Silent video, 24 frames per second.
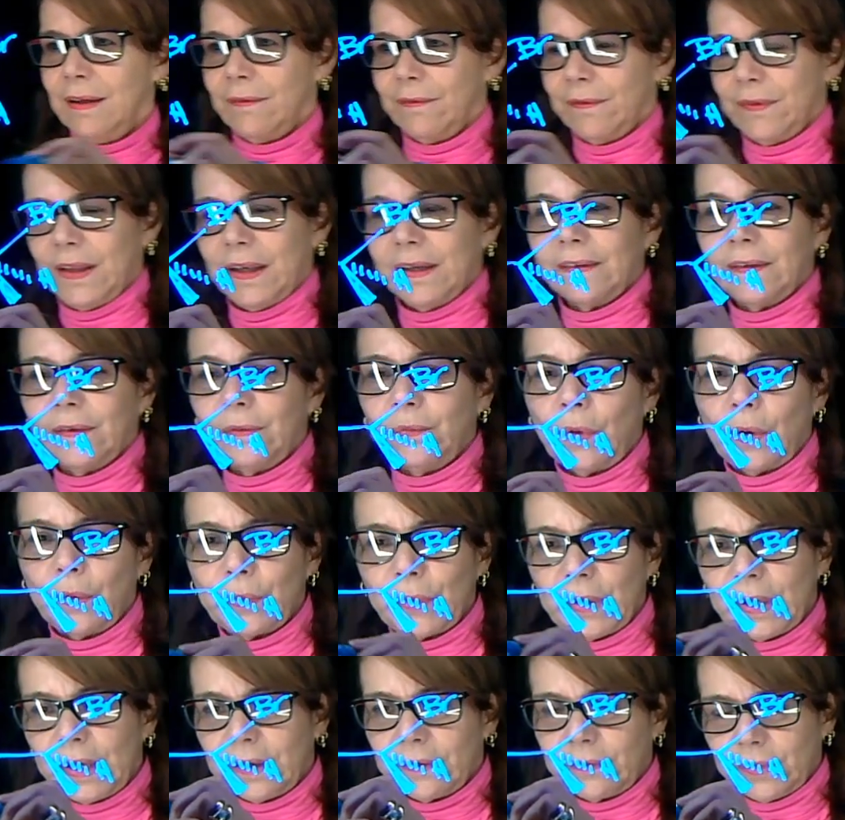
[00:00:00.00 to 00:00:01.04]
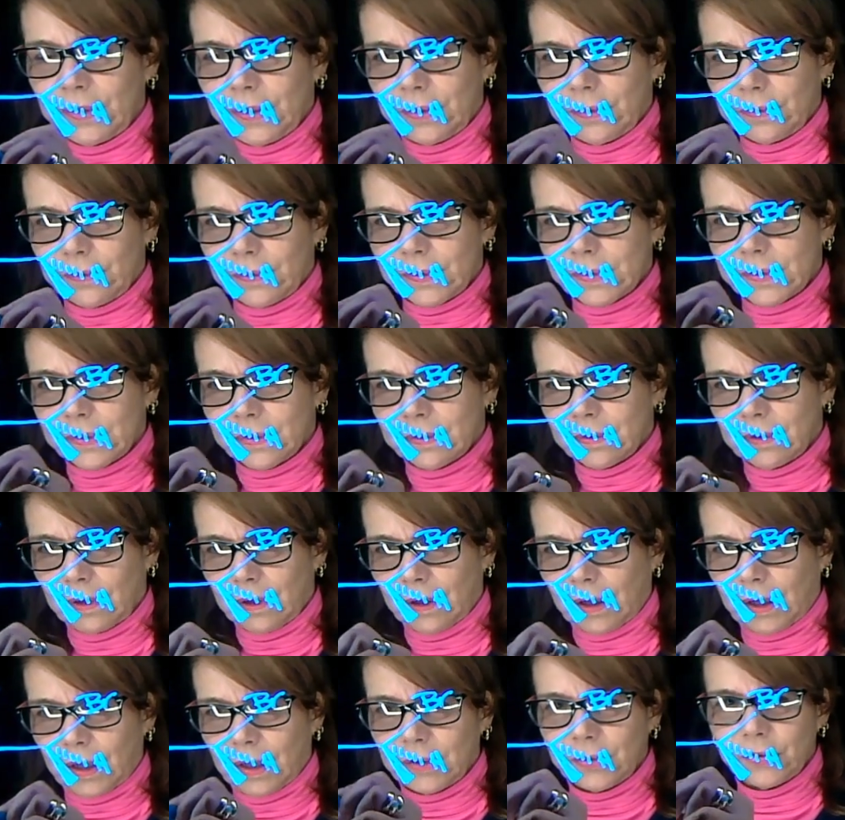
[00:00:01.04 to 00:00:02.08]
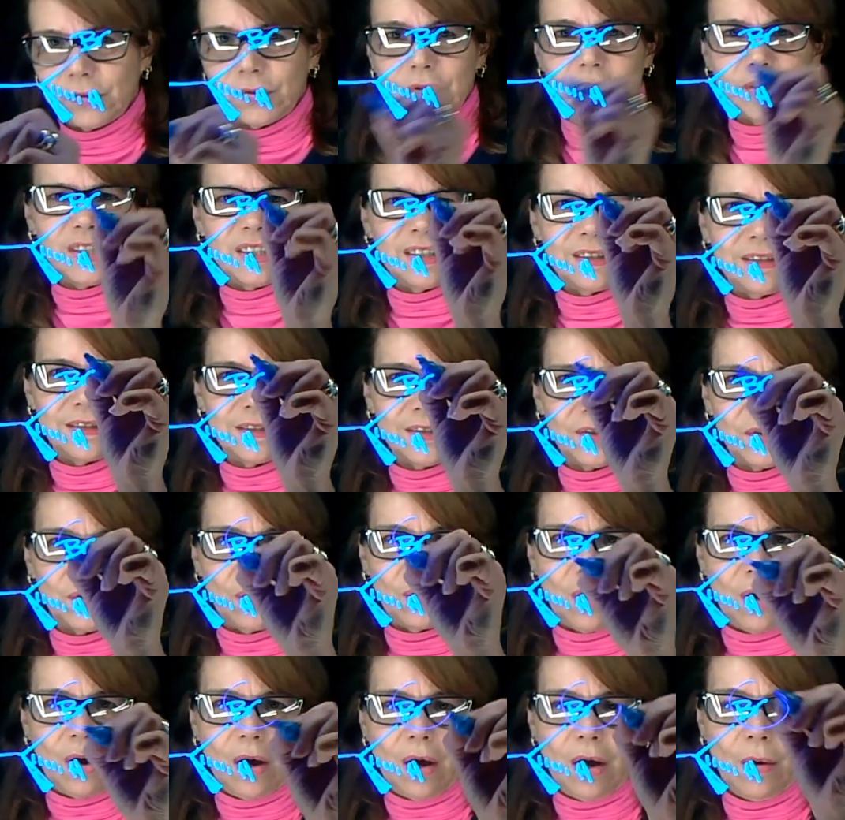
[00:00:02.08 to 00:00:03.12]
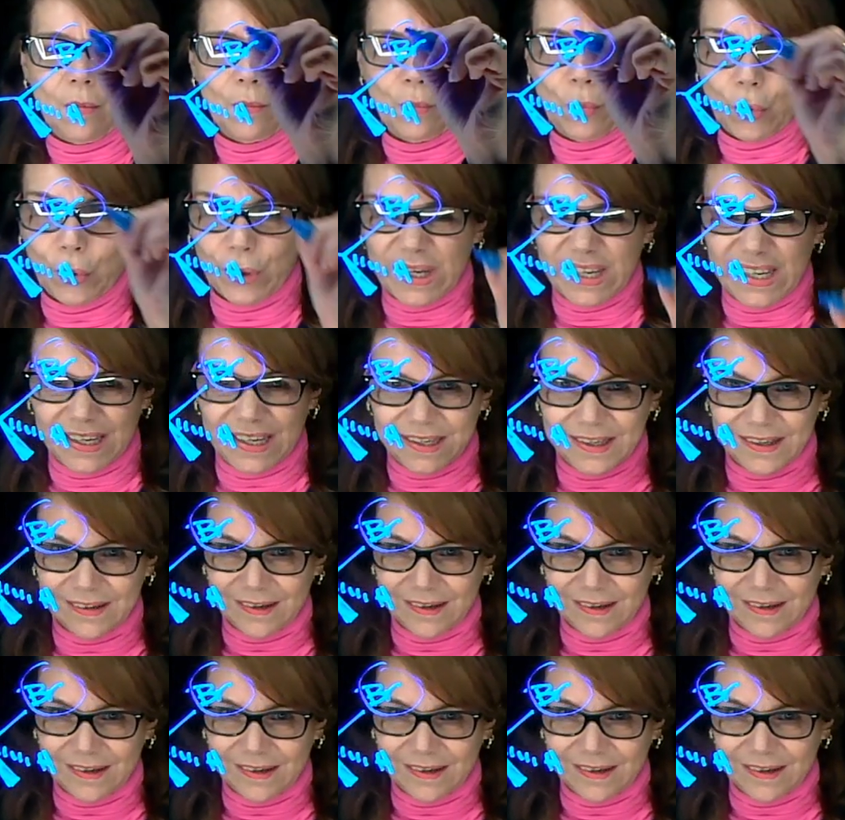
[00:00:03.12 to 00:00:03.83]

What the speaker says: This is what we have here. It's hydrogen, so pointing